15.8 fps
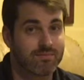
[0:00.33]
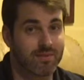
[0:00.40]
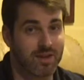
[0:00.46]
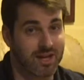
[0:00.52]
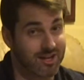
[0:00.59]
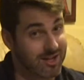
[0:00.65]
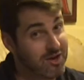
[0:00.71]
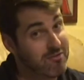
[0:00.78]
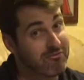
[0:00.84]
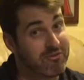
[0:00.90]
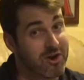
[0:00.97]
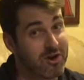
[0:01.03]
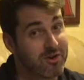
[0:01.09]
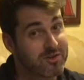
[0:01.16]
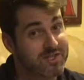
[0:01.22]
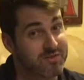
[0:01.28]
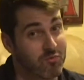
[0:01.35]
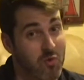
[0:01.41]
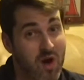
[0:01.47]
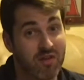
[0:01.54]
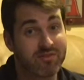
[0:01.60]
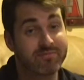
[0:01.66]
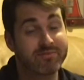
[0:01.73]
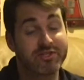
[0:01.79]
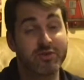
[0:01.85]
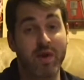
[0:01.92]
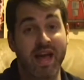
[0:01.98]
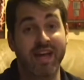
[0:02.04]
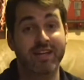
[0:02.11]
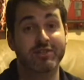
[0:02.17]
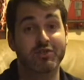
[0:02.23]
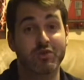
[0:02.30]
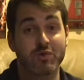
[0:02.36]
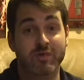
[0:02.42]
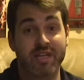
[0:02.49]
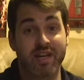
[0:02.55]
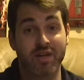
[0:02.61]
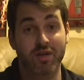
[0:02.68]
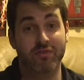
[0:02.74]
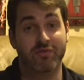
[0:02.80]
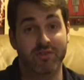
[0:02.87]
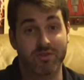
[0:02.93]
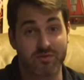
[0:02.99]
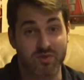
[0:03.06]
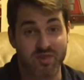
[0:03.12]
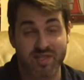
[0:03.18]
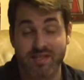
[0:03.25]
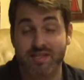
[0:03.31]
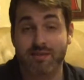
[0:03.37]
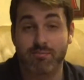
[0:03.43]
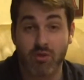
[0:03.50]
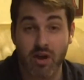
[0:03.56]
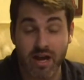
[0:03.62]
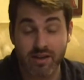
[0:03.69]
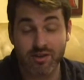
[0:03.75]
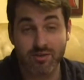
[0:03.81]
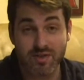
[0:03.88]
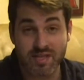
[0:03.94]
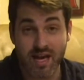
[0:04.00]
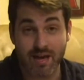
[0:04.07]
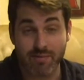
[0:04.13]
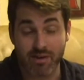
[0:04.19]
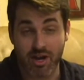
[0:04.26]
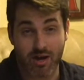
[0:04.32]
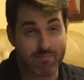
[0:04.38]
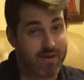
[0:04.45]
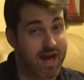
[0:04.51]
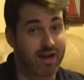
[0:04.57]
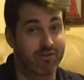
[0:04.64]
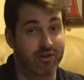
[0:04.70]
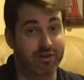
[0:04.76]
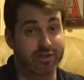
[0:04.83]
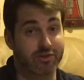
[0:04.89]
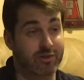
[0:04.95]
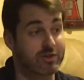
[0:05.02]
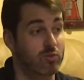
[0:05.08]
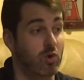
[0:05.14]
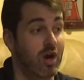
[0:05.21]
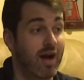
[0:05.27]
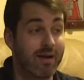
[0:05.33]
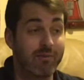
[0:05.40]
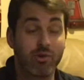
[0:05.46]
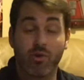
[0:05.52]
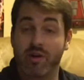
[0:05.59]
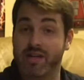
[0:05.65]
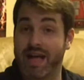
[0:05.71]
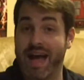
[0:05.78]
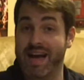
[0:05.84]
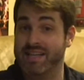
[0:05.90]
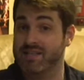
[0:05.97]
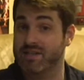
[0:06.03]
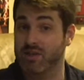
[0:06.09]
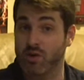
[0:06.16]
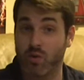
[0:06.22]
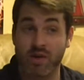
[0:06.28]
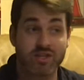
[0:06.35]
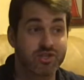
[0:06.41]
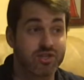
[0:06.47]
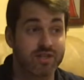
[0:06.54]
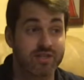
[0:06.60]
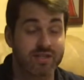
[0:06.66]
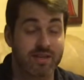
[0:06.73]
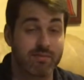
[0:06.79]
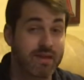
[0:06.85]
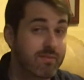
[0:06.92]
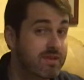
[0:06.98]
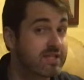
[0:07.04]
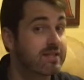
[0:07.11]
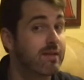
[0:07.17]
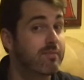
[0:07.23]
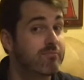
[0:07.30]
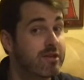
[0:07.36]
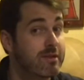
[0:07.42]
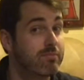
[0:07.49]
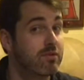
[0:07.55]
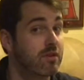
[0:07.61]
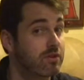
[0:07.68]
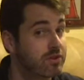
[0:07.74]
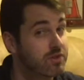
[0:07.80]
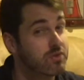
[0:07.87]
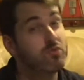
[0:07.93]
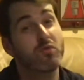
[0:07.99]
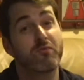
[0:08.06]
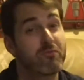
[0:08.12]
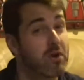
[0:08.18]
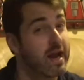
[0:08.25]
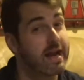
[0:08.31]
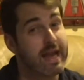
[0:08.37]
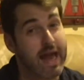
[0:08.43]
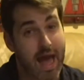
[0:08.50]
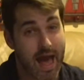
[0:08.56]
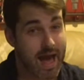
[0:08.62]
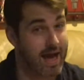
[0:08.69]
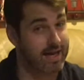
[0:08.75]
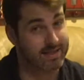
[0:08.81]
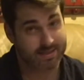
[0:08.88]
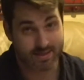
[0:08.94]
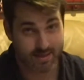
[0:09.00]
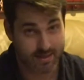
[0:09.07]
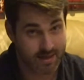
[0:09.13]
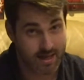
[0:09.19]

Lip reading: Hello folks, welcome to Andrew's Interviews. This is a brand new segment on Background Noise where I'm going to ask the questions that maybe some people are too afraid to ask.